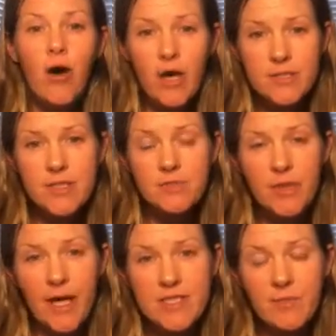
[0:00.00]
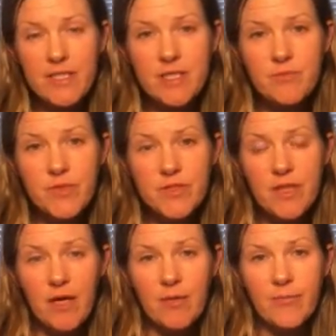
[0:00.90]
Ours is blessed by
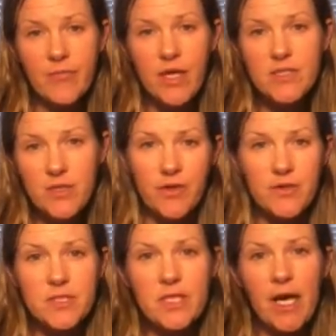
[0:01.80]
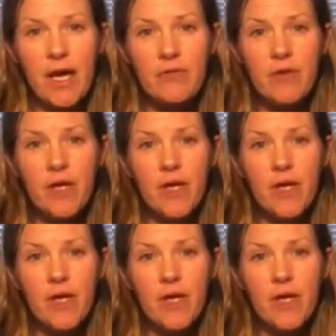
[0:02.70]
Temple's um, custodial staff